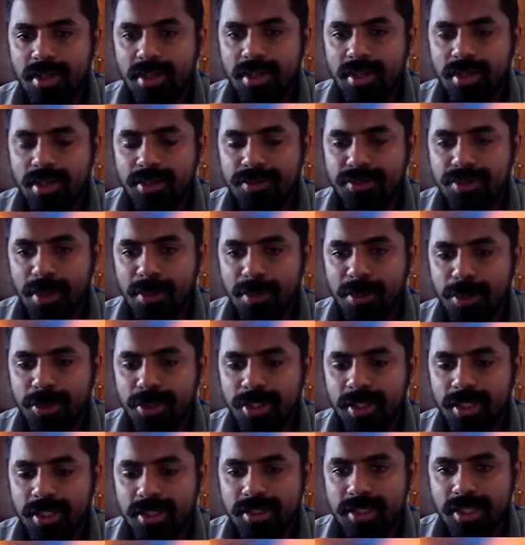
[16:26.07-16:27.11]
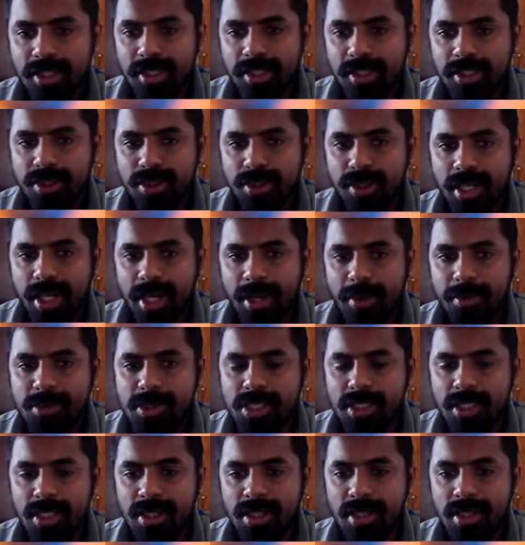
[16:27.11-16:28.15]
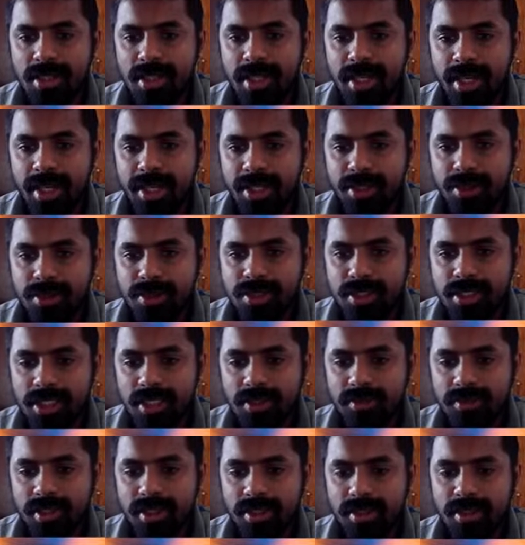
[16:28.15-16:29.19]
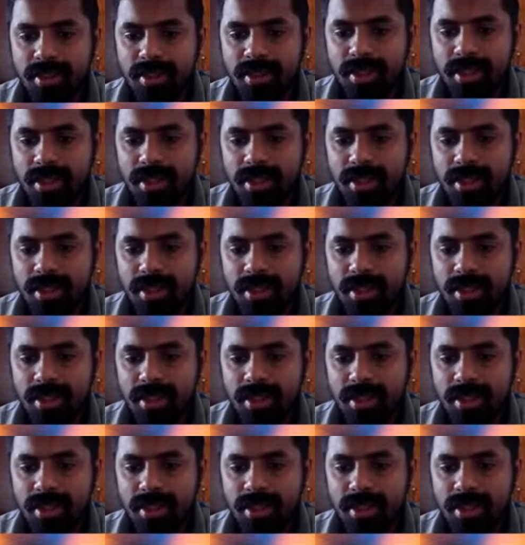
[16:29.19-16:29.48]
if opponent decided to capture the knight on c1,